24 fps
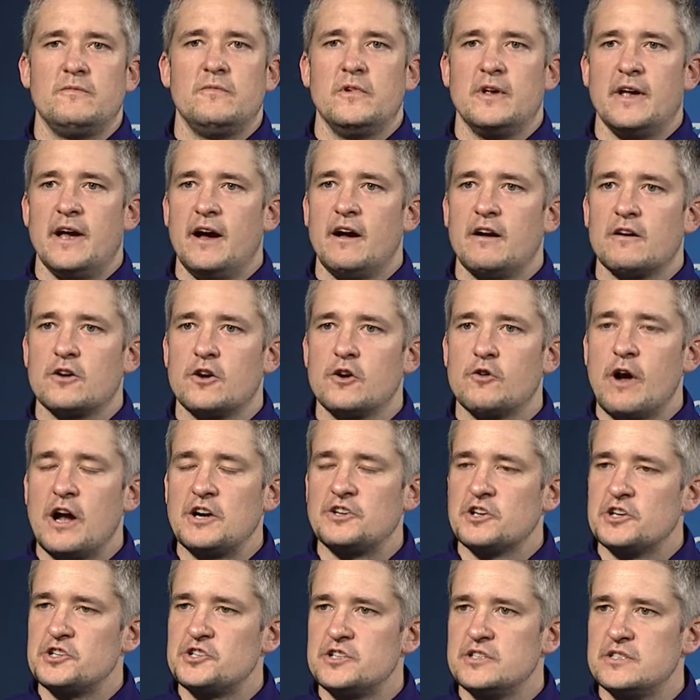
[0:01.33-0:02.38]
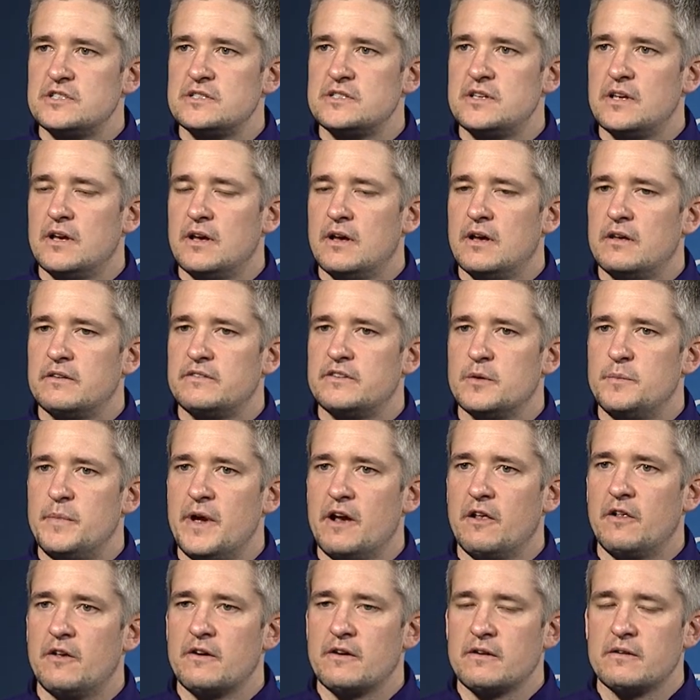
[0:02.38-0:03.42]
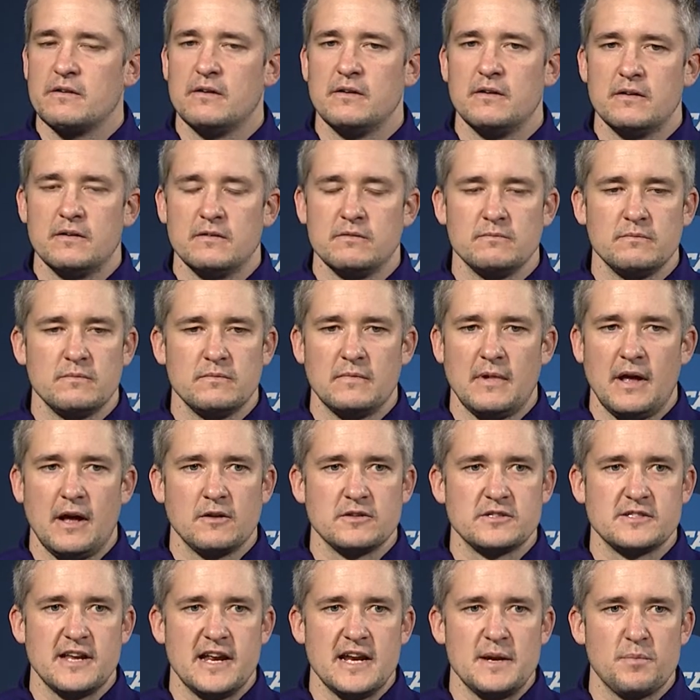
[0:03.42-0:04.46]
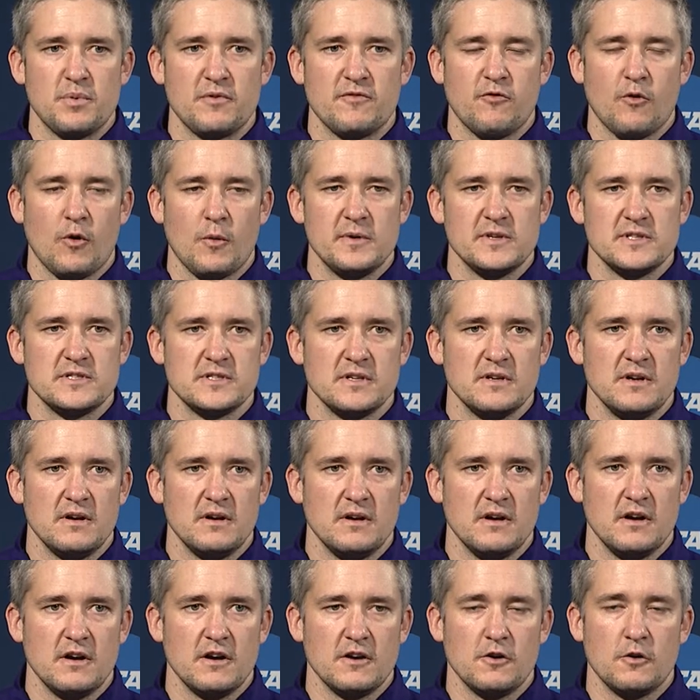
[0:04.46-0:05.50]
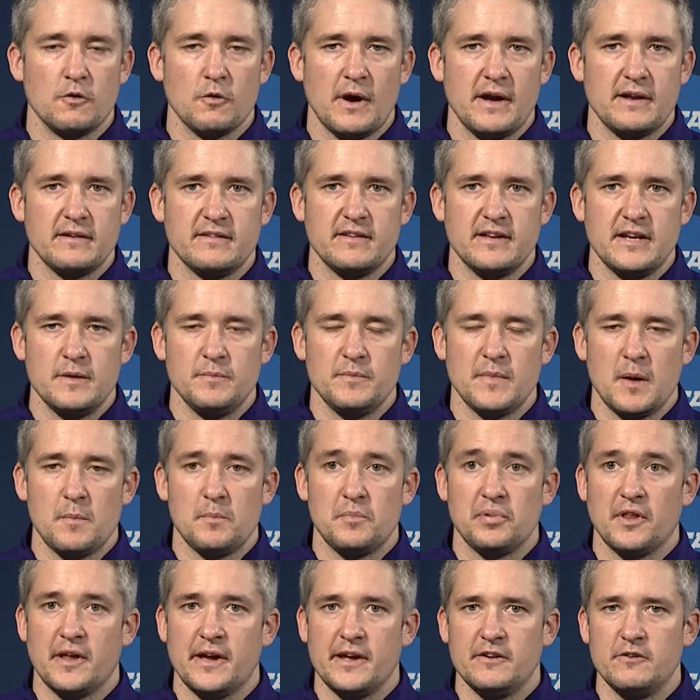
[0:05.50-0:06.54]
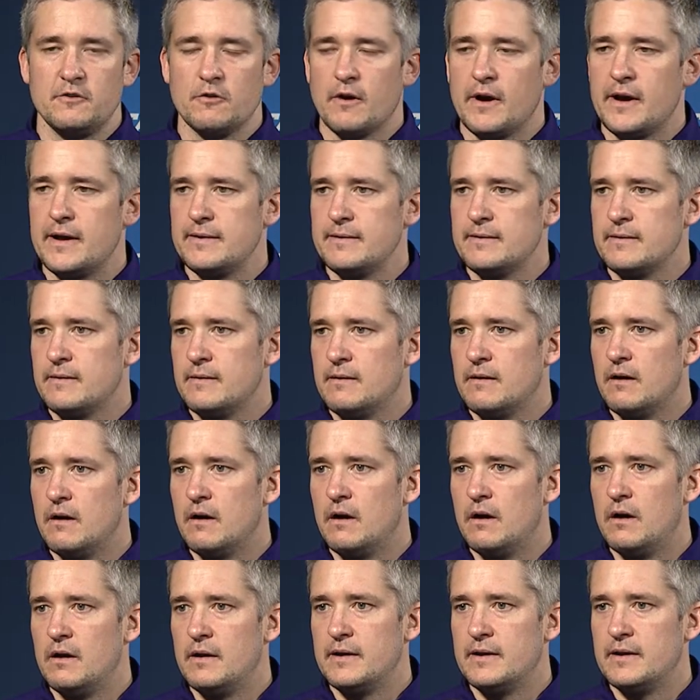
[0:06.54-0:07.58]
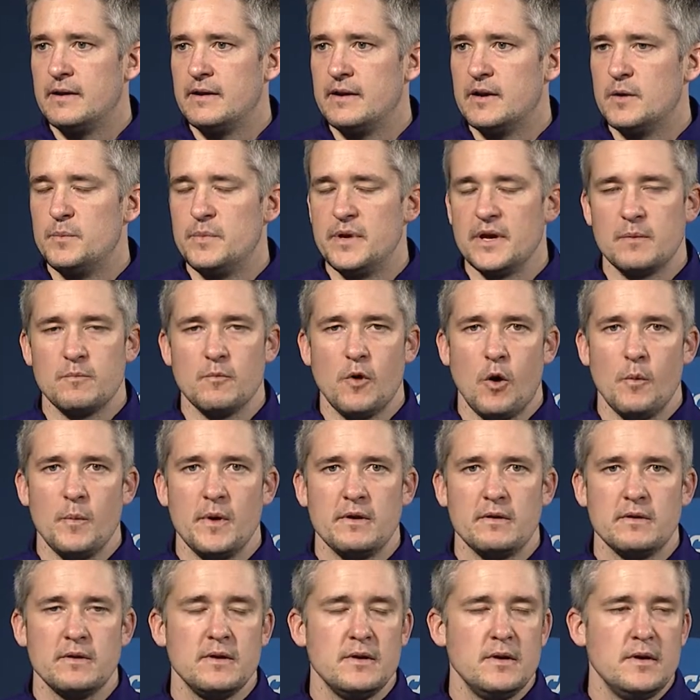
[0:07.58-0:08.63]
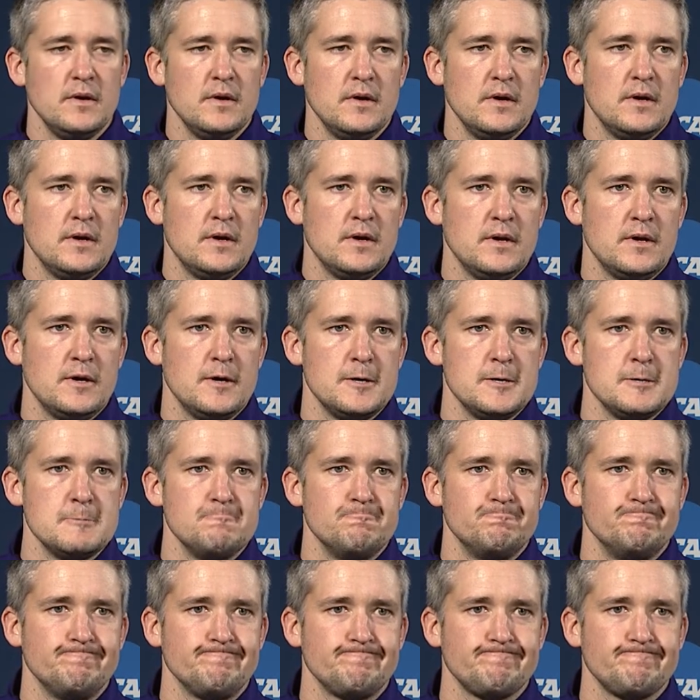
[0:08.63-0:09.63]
Yeah, congratulations to, to Baylor. Outstanding performance, a, a great team that played great uh, in, in a big moment. Um,